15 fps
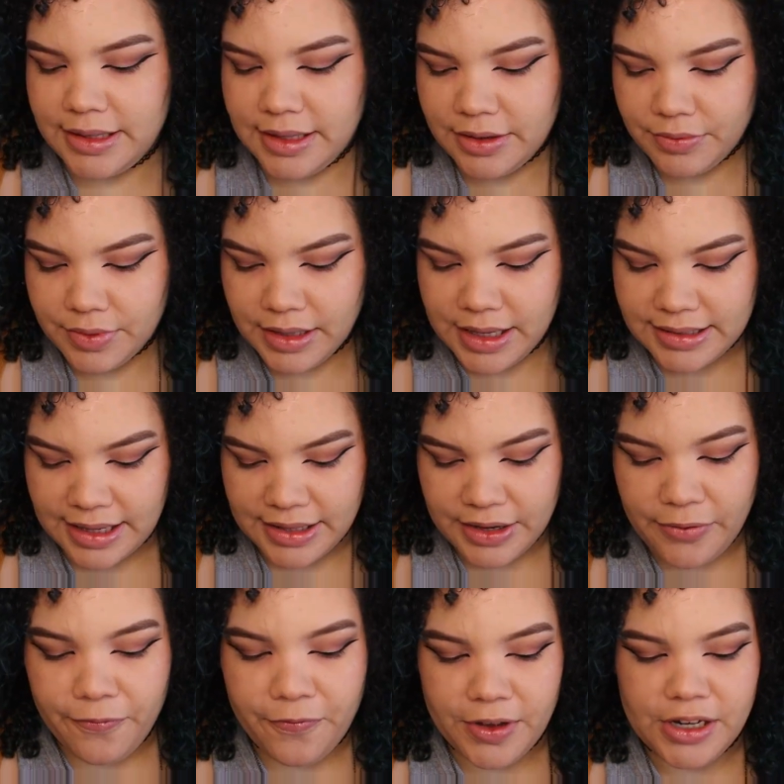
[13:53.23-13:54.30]
didn't realize I
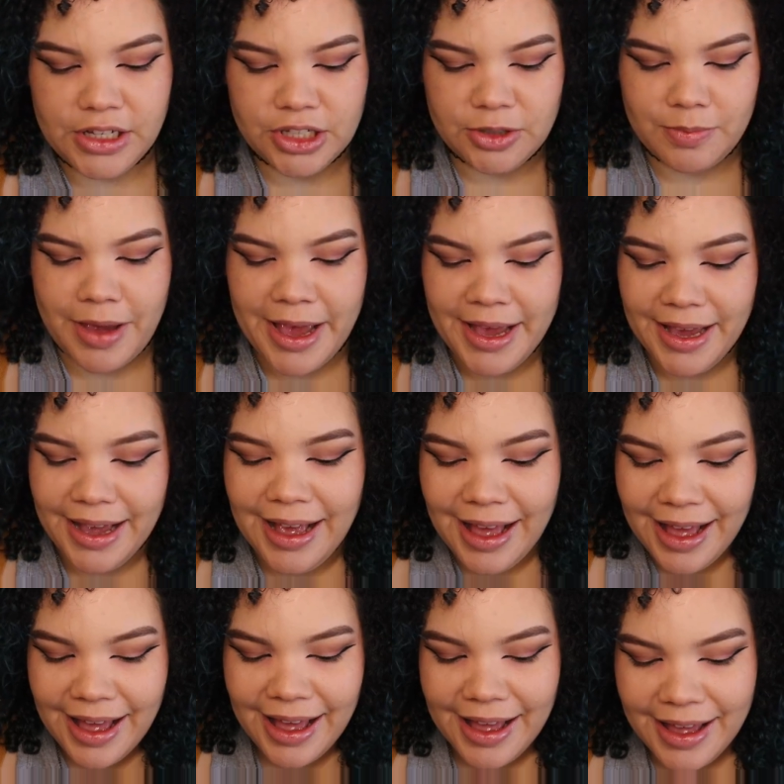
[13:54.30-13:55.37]
didn't finish my
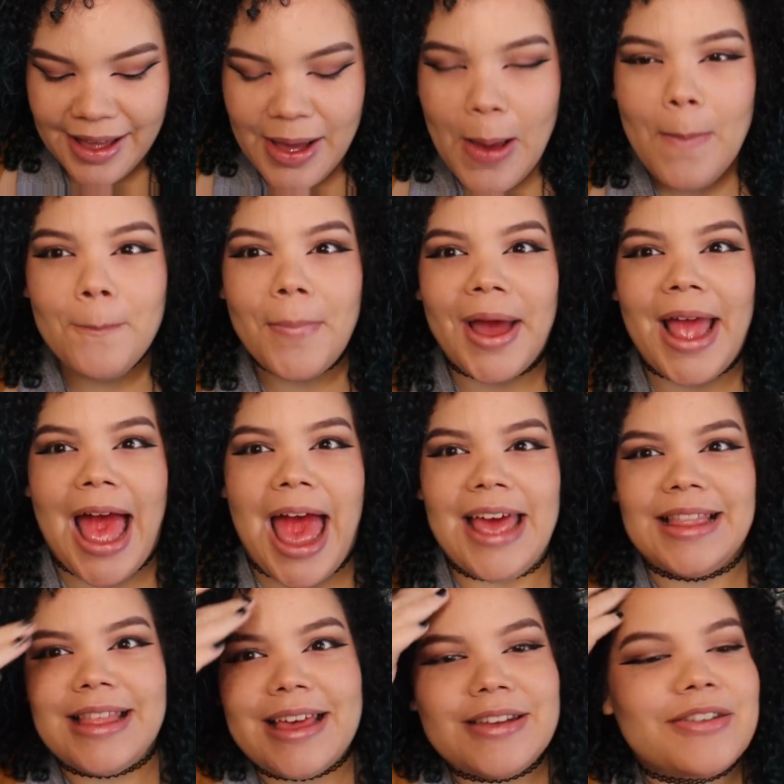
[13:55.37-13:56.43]

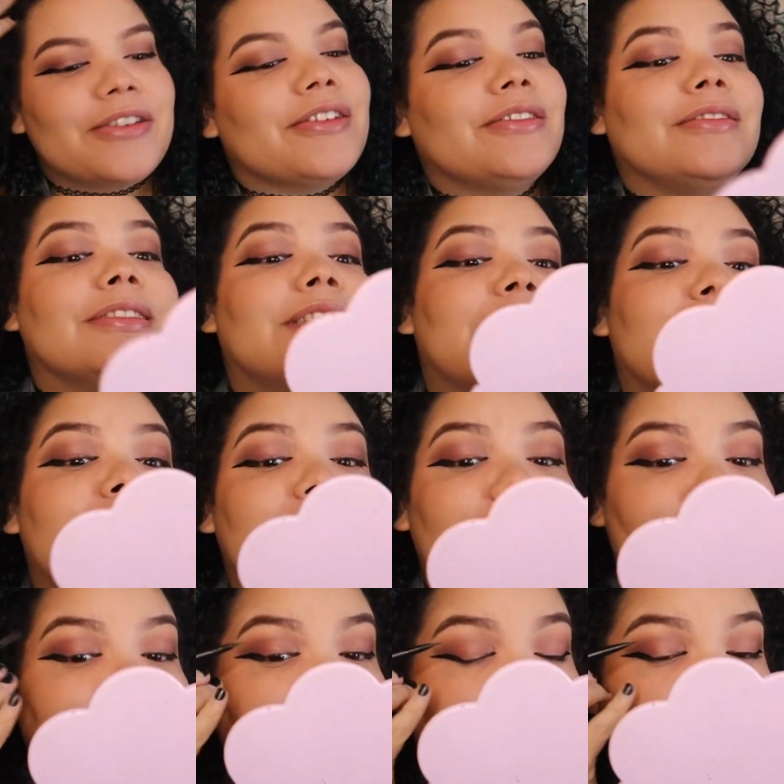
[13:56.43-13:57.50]
eyeliner on this
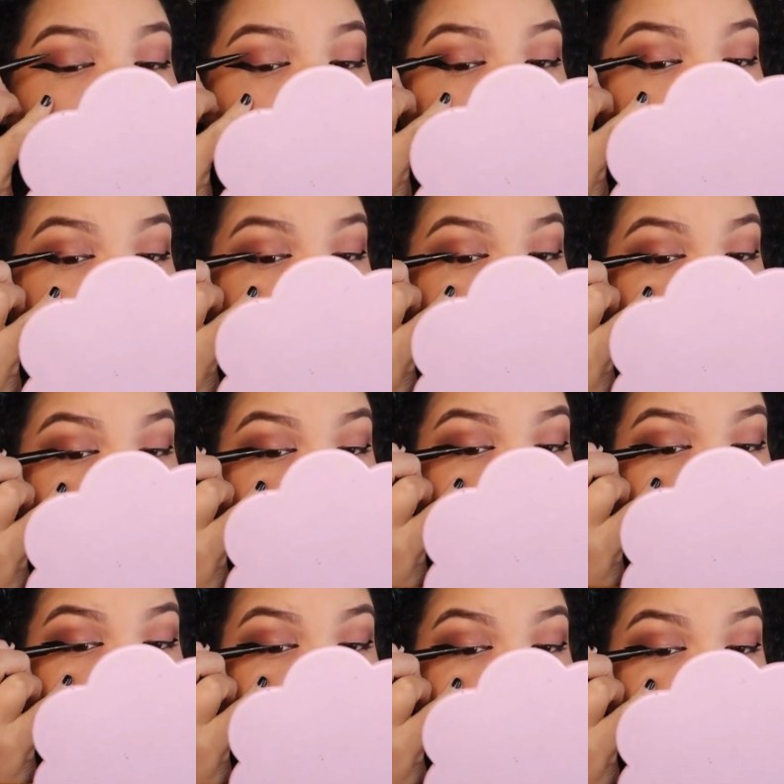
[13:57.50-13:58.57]
side, like on my
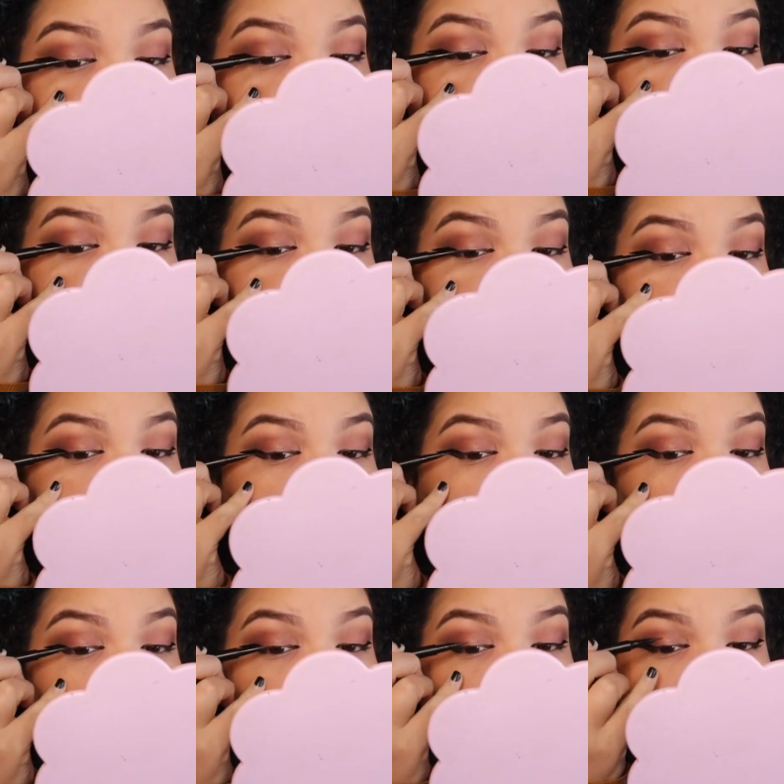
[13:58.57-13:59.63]
lid. I did
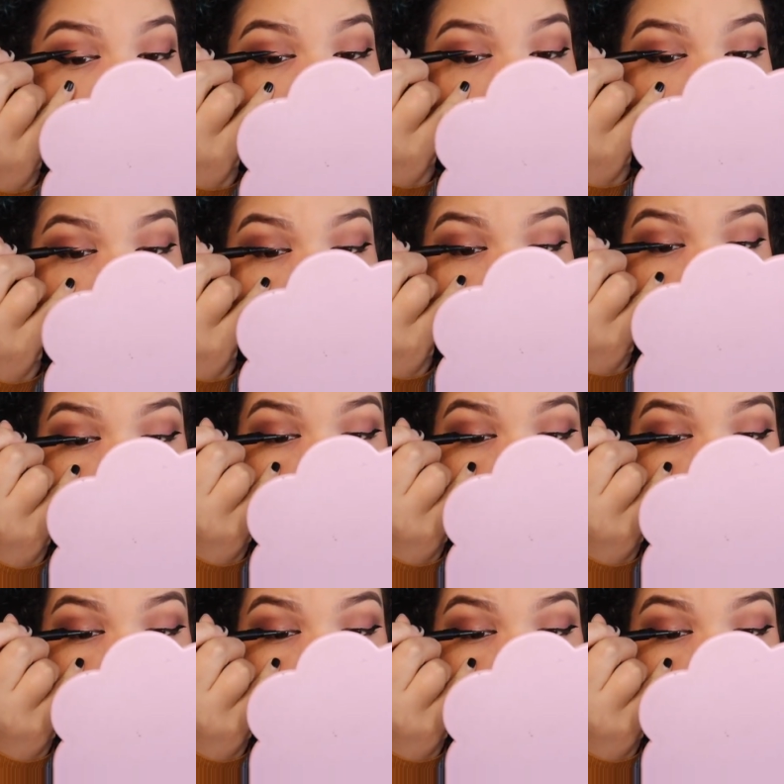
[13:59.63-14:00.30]
not do the same thing I